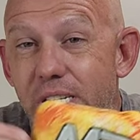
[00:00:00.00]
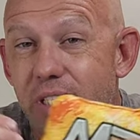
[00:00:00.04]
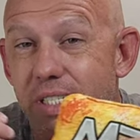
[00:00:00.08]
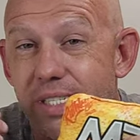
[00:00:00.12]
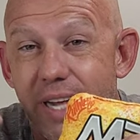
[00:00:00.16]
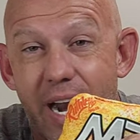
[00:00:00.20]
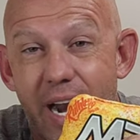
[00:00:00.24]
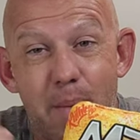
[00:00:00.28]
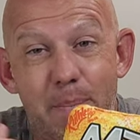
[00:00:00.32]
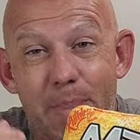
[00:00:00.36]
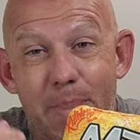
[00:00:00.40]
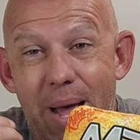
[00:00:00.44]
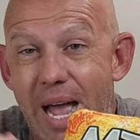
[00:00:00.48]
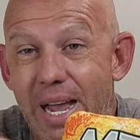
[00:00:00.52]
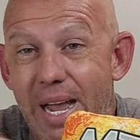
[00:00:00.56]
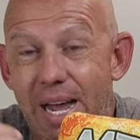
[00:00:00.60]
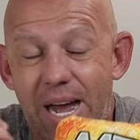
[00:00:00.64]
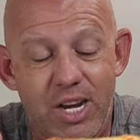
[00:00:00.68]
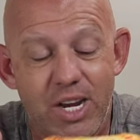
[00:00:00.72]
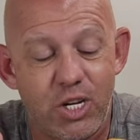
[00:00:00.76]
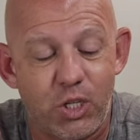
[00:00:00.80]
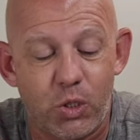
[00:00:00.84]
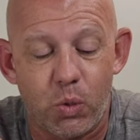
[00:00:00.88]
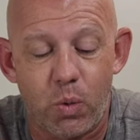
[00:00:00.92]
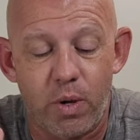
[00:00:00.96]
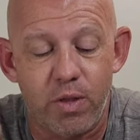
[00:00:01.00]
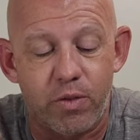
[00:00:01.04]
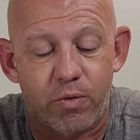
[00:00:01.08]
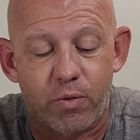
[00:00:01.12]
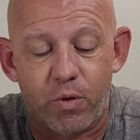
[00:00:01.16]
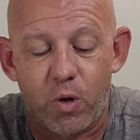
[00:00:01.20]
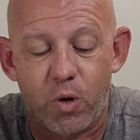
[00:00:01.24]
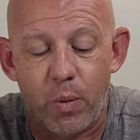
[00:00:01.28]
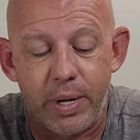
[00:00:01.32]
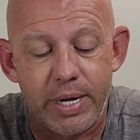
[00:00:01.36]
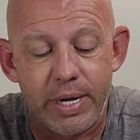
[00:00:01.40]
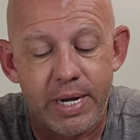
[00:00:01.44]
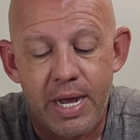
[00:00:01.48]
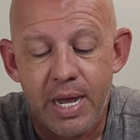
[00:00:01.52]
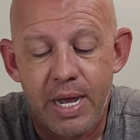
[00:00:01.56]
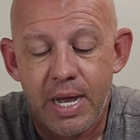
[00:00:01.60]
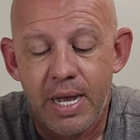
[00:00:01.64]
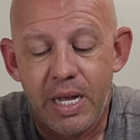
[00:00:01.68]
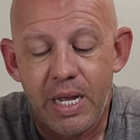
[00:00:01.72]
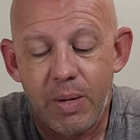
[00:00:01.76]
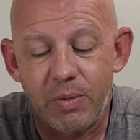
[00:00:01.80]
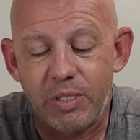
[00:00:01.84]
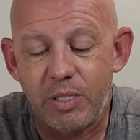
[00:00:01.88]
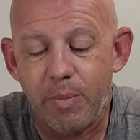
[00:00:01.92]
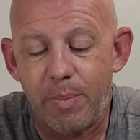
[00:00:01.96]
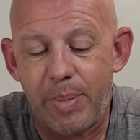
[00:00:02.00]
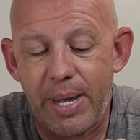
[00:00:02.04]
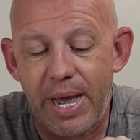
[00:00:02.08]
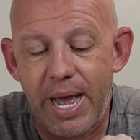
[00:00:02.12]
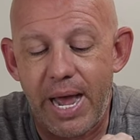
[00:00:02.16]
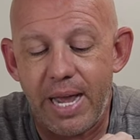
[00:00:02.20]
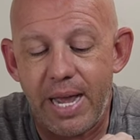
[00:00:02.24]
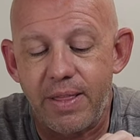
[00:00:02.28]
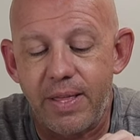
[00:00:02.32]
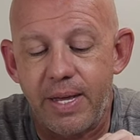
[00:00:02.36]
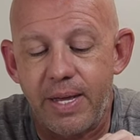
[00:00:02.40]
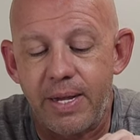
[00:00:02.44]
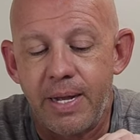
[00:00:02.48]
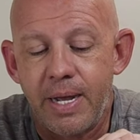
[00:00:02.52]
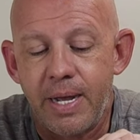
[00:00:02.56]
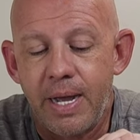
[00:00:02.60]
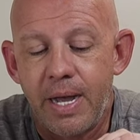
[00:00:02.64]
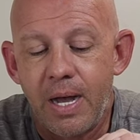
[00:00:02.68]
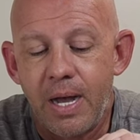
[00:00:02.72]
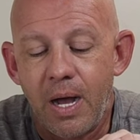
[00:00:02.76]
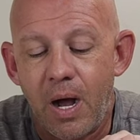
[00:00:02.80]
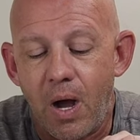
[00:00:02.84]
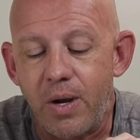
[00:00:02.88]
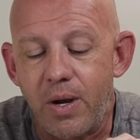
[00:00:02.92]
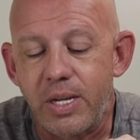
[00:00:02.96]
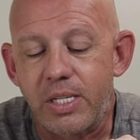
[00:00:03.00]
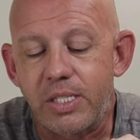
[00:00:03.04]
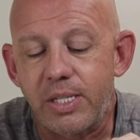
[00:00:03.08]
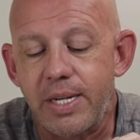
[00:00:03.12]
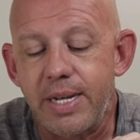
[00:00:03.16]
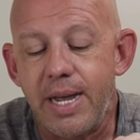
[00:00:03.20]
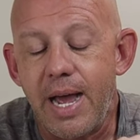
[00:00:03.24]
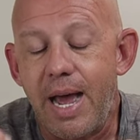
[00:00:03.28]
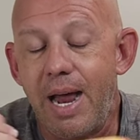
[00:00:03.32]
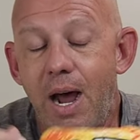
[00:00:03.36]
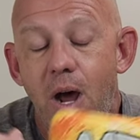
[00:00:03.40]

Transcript: It's not a bag I enjoy throwing. It was a bag that, honestly,